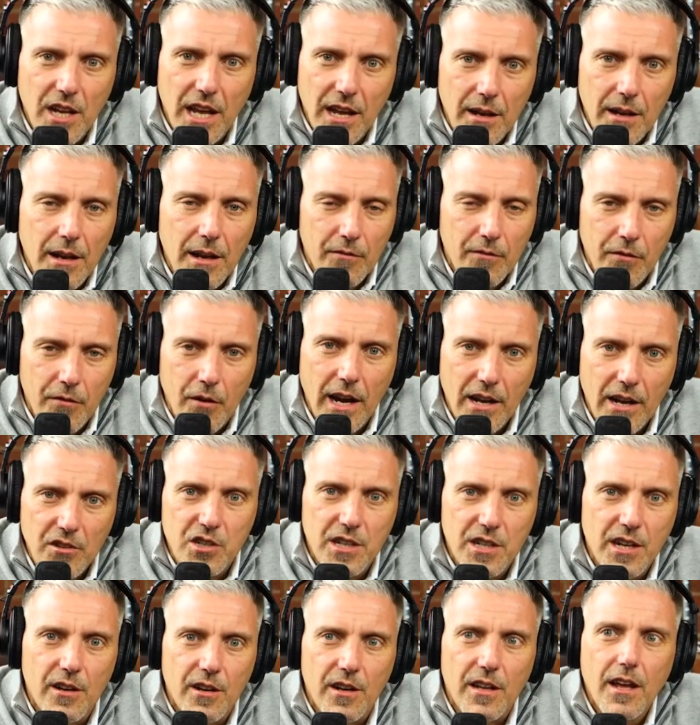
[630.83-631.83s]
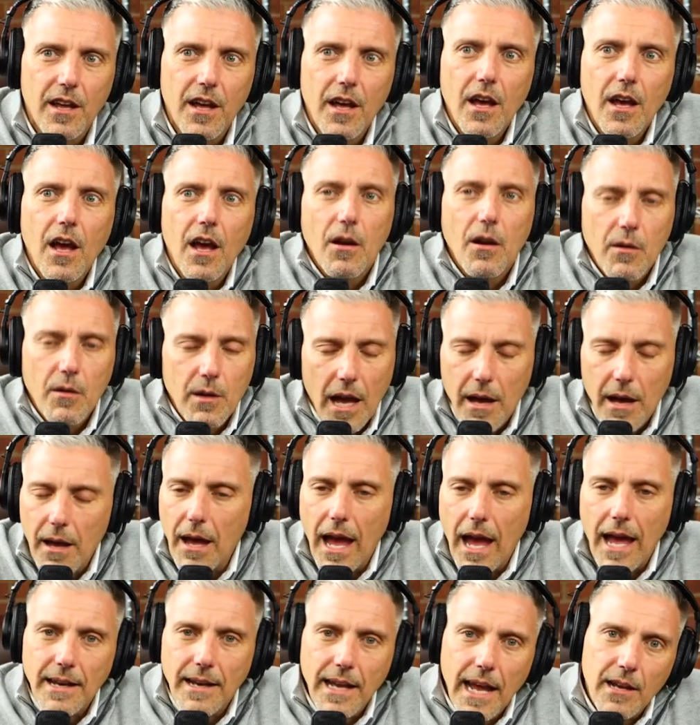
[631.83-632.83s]
Engi- yeah, so I recorded the album.
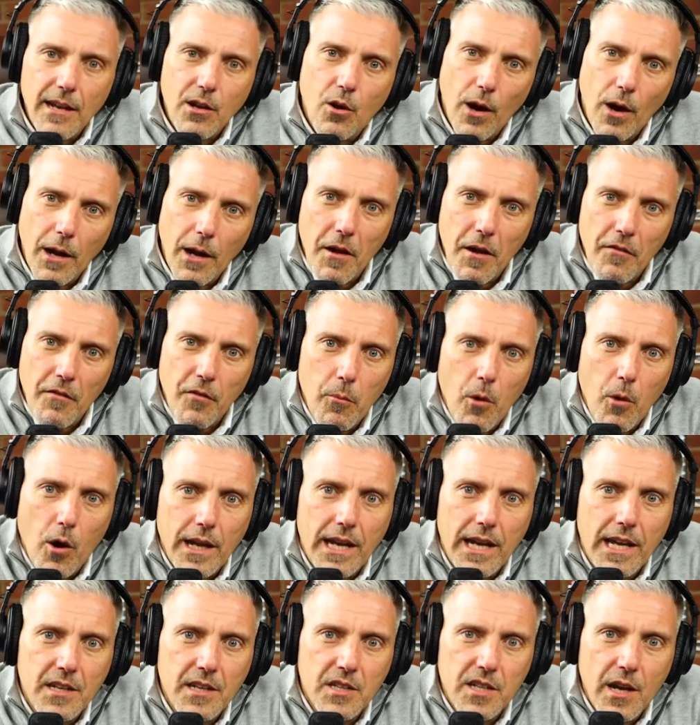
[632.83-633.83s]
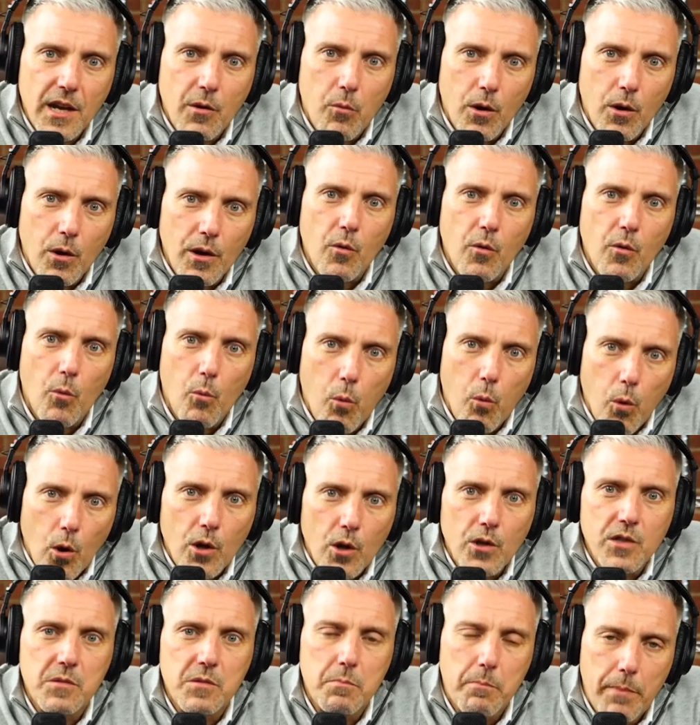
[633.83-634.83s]
And, and correct me if I'm wrong, he's like one of the
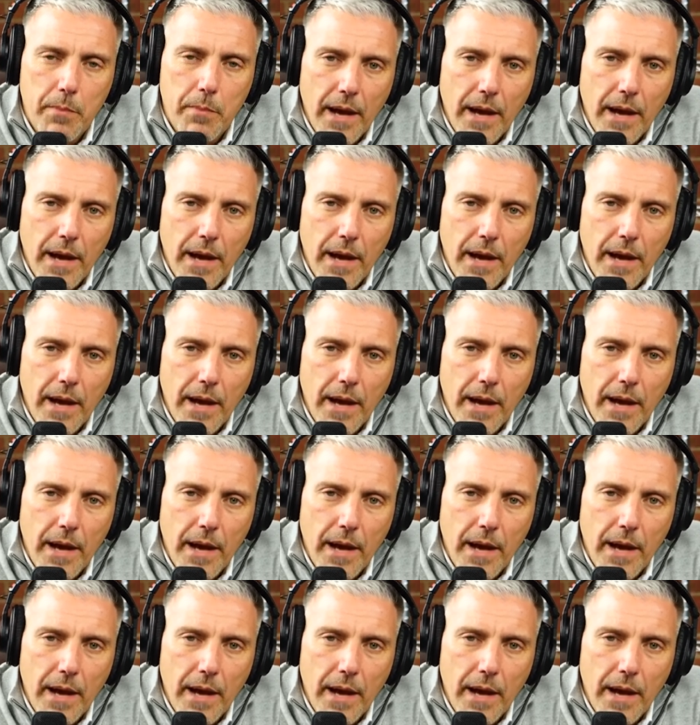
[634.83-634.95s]
world's